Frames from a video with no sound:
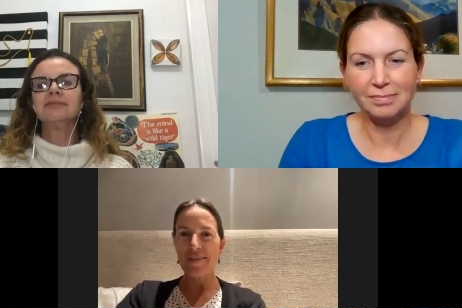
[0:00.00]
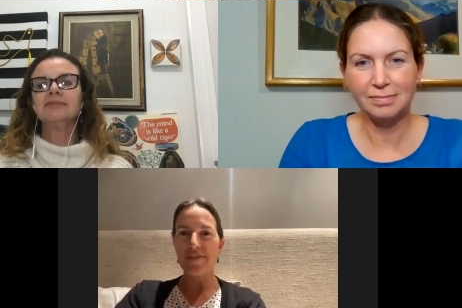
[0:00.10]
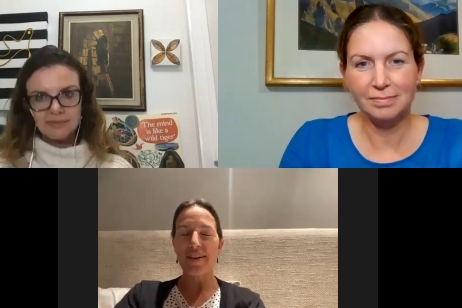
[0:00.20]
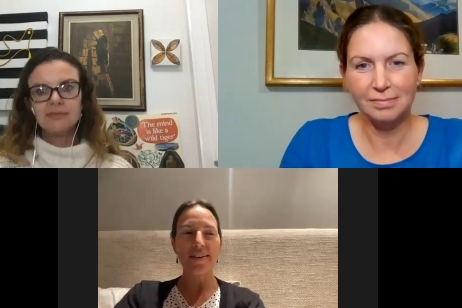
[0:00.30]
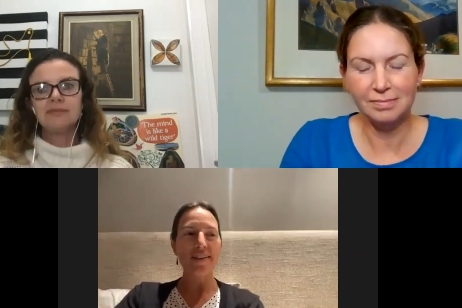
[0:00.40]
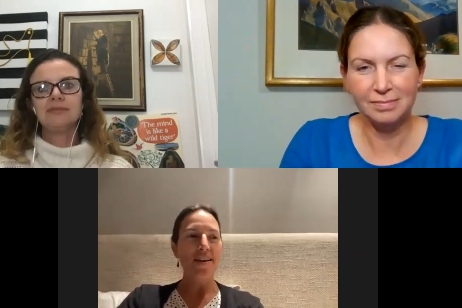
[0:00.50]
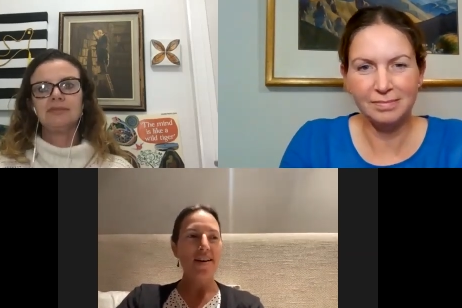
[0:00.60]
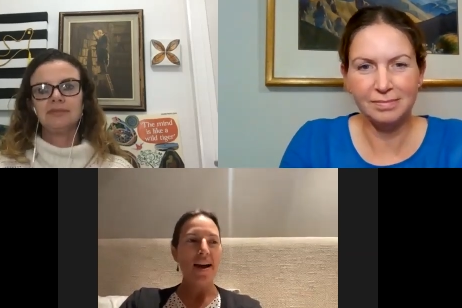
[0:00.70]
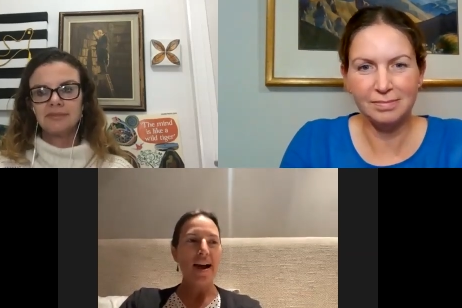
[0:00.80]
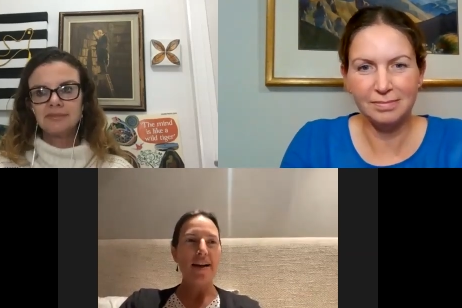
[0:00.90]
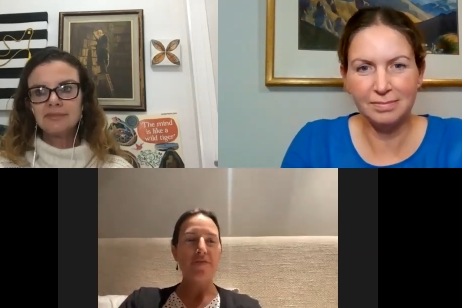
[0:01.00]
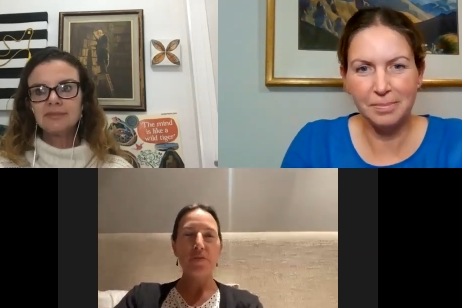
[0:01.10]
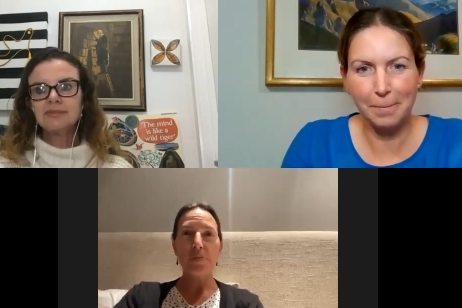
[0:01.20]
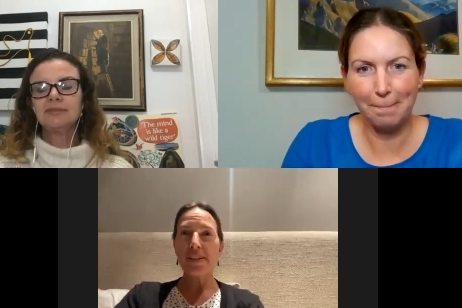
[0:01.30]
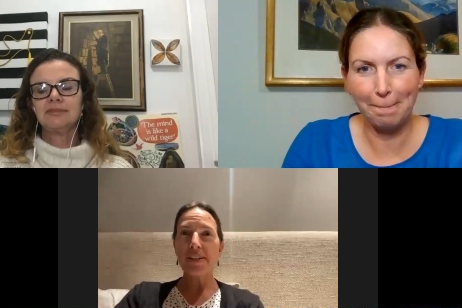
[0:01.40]
Speaker 1: thing. Um, for
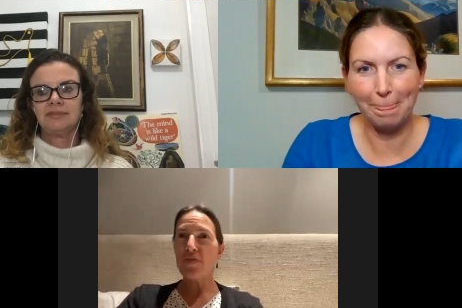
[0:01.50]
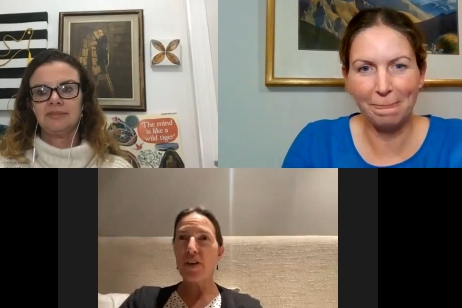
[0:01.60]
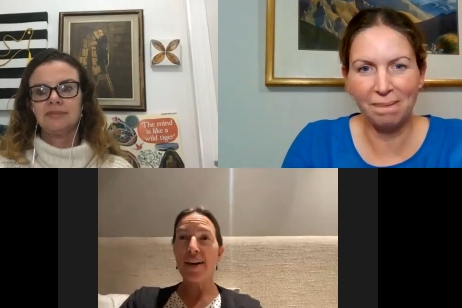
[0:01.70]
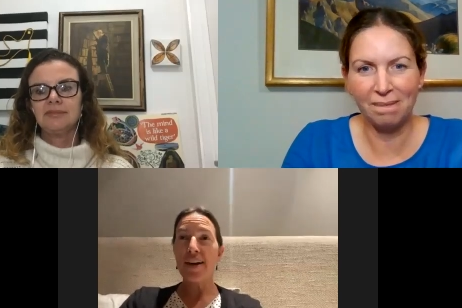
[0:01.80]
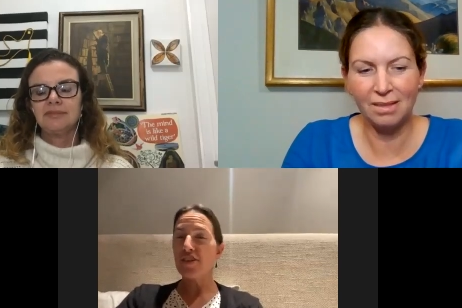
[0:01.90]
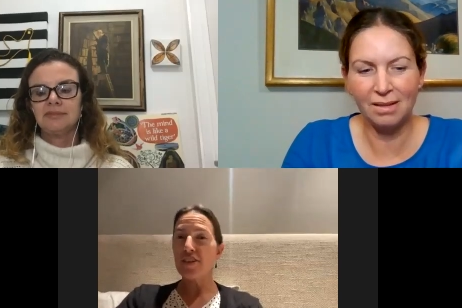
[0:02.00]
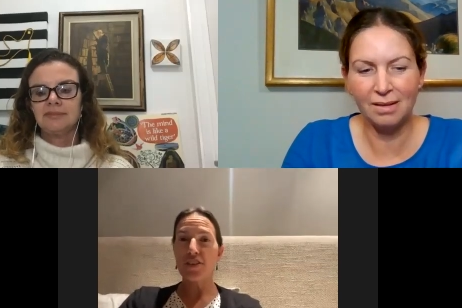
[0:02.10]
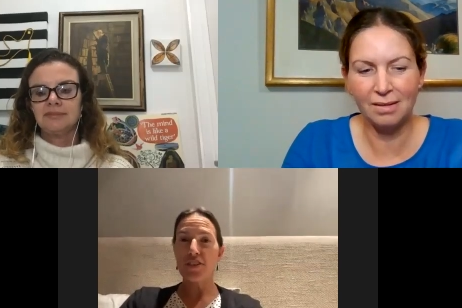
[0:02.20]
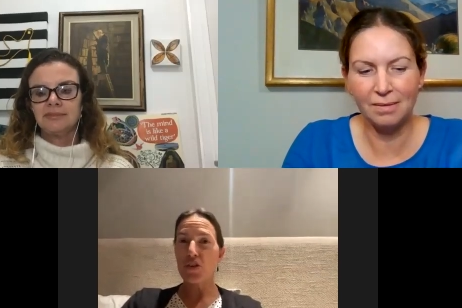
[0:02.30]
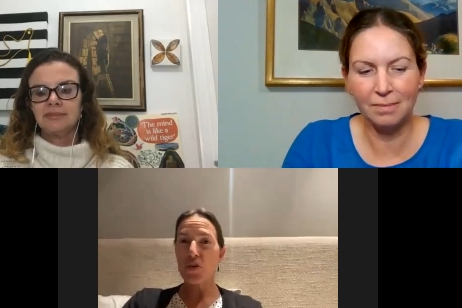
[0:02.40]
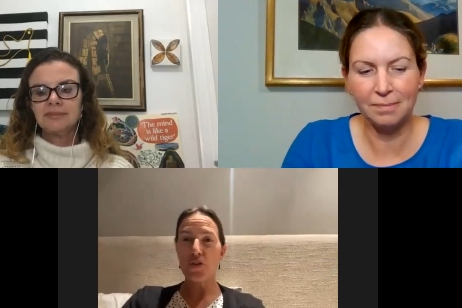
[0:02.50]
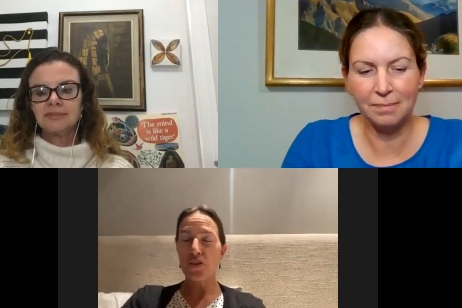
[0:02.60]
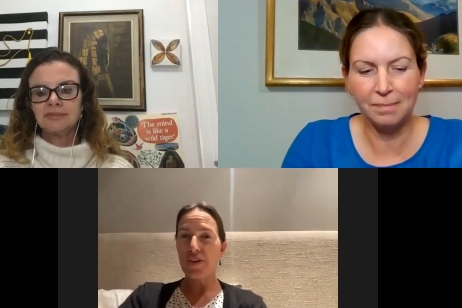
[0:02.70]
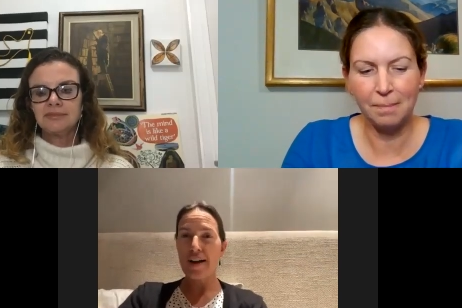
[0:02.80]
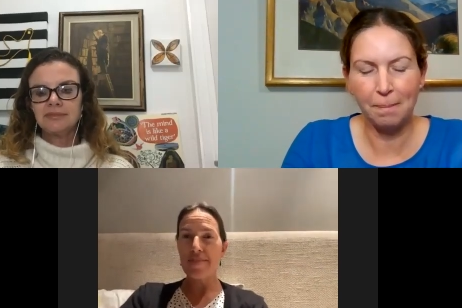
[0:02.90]
myself, I actually just took
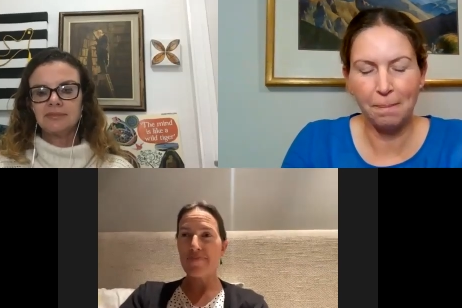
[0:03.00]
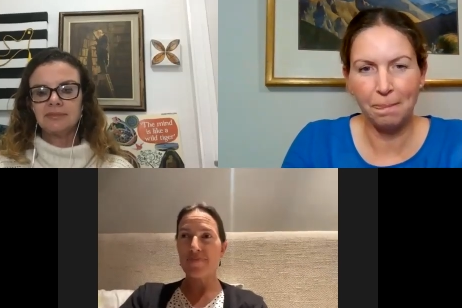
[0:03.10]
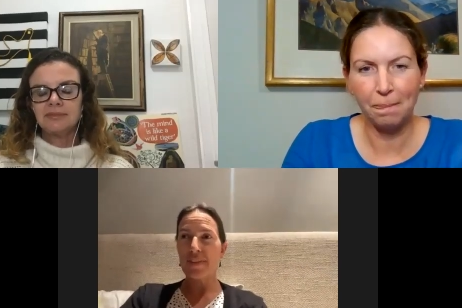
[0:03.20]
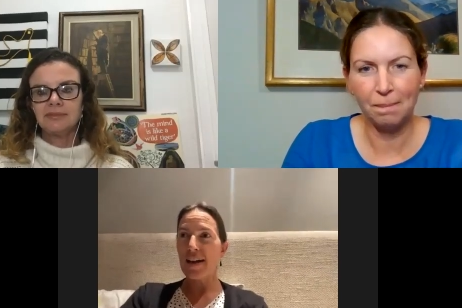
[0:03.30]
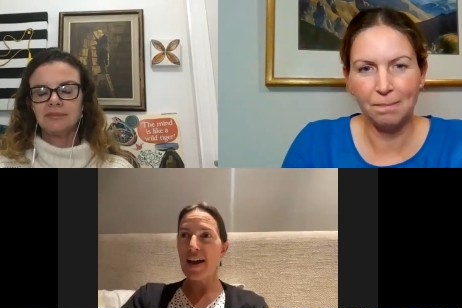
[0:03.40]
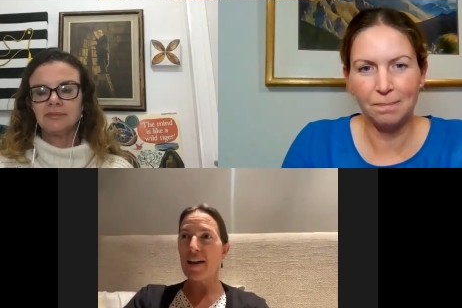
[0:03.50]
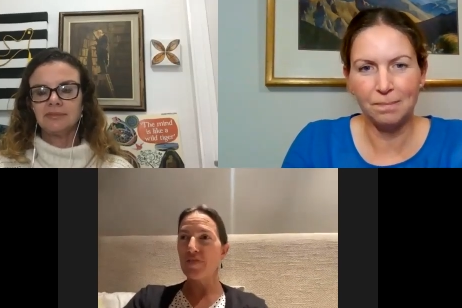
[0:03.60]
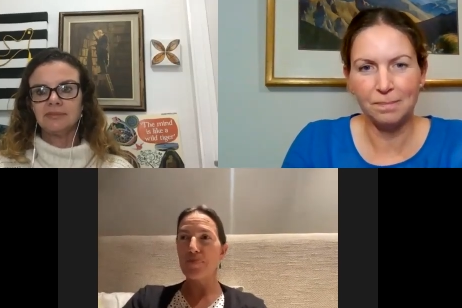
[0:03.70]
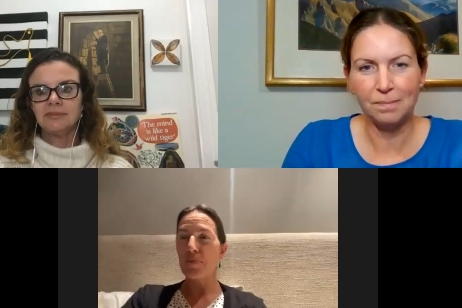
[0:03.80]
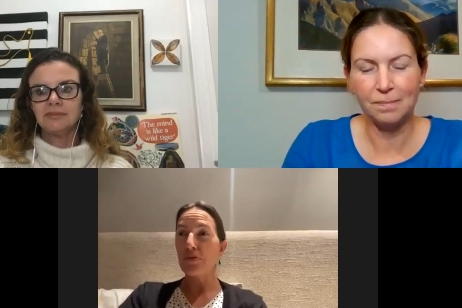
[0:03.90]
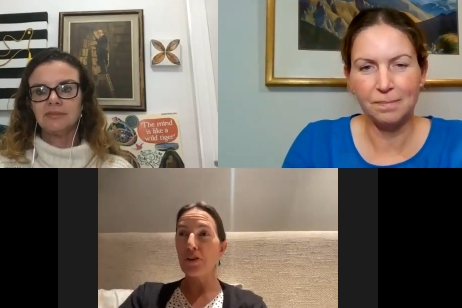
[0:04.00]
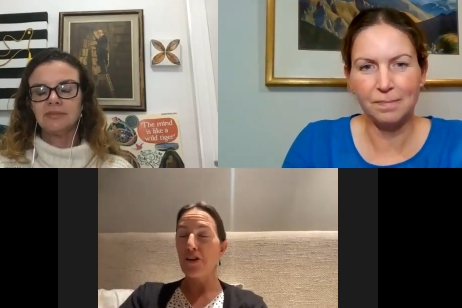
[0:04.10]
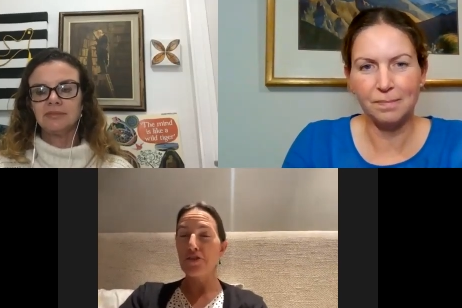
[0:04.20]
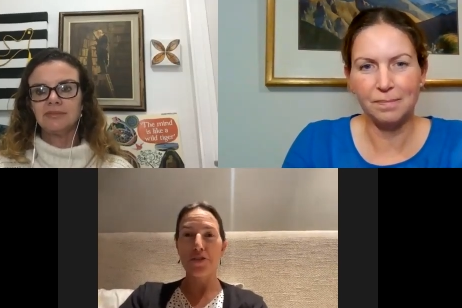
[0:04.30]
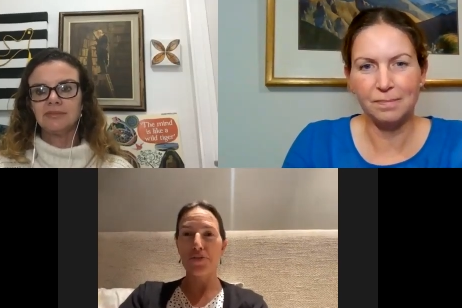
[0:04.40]
um, half a
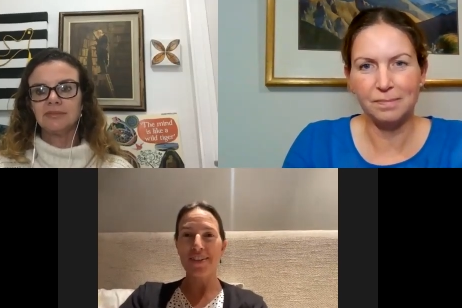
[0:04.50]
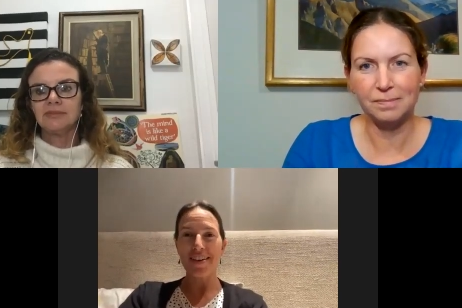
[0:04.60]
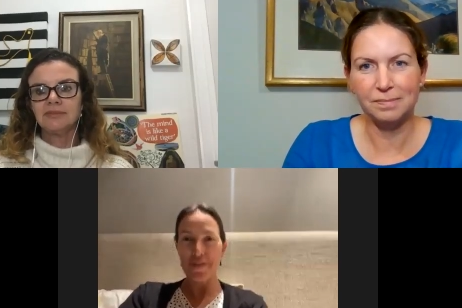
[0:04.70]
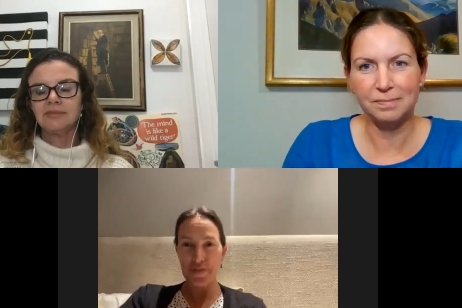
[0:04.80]
bootload of stuff.